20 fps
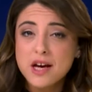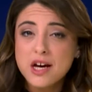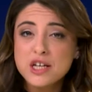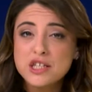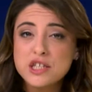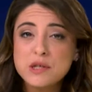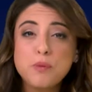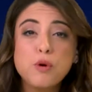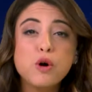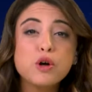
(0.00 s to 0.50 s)

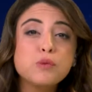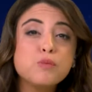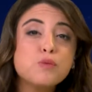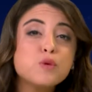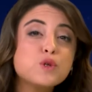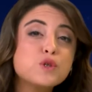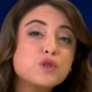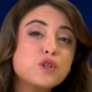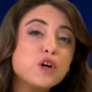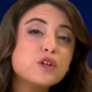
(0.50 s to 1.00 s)
support
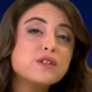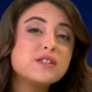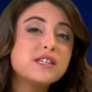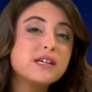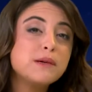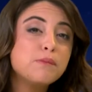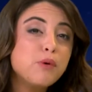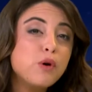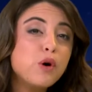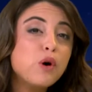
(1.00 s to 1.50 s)
musdot
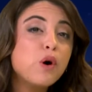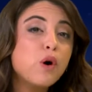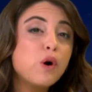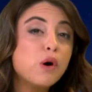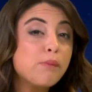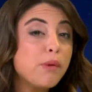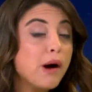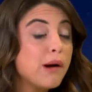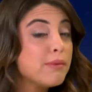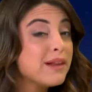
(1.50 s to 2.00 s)
tzibur, or
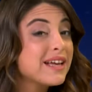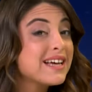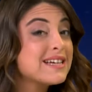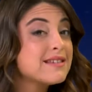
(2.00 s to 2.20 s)
public